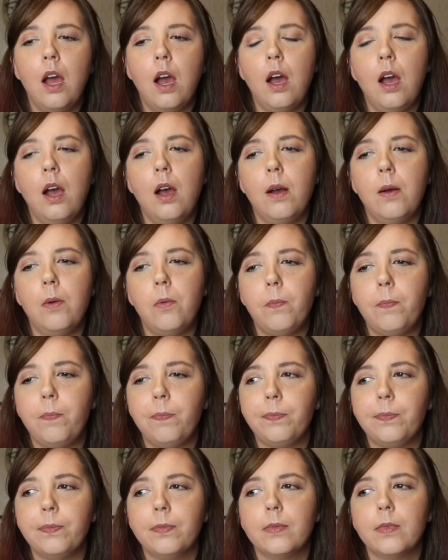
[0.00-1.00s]
I
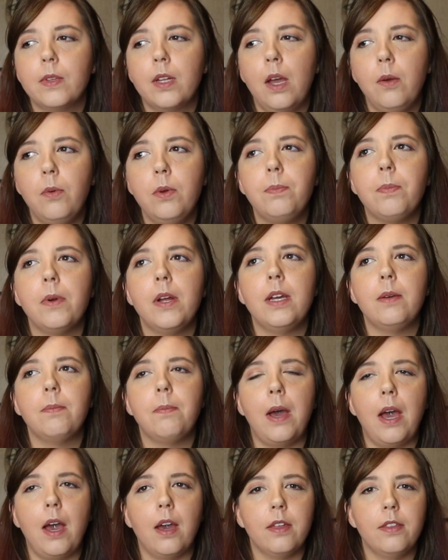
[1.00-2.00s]
would bring
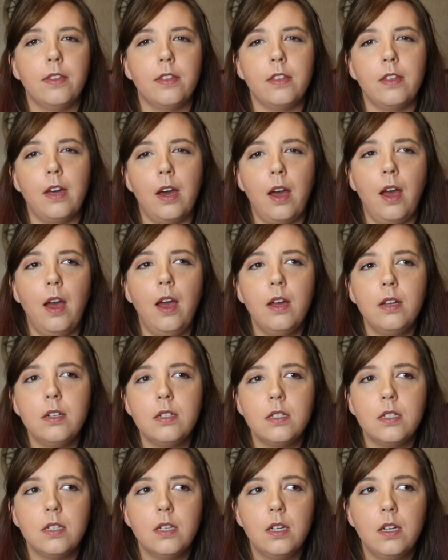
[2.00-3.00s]
back
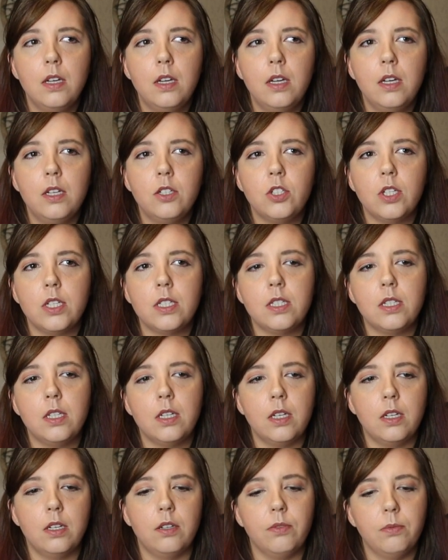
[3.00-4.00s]
that, just
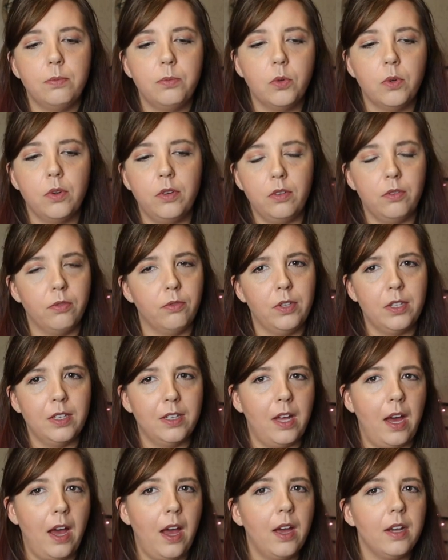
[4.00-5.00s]
the more
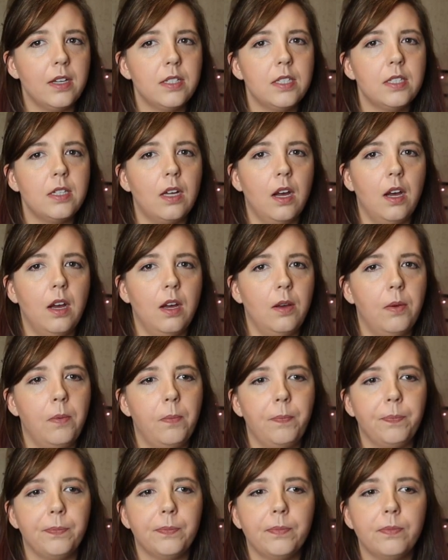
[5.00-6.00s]
relaxed,
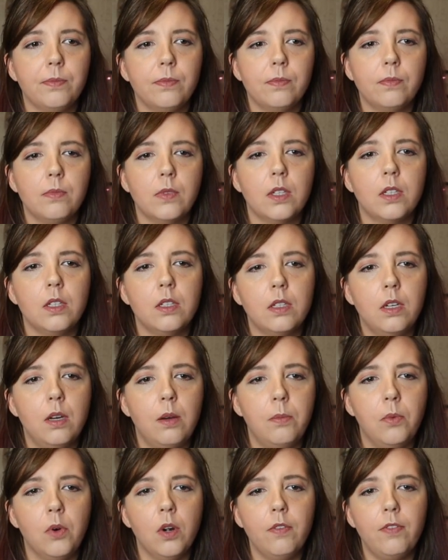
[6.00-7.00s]

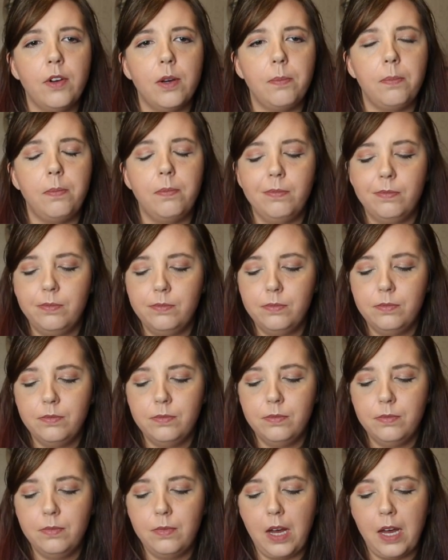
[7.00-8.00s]
more of a,
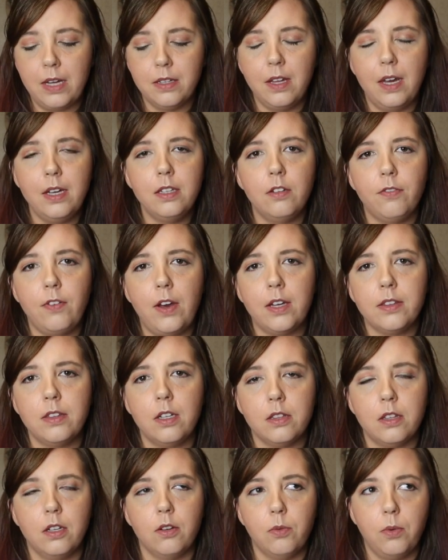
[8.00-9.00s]
I like the fact
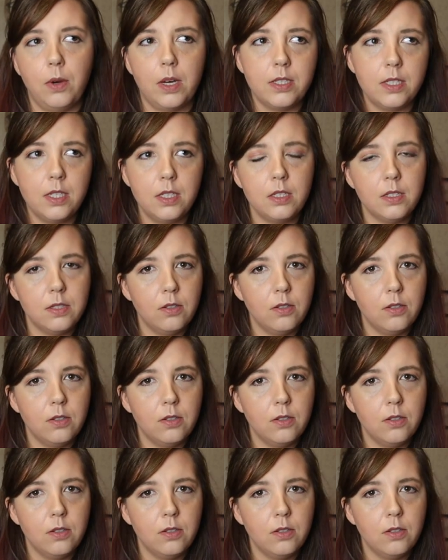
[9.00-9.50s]
that there wasn't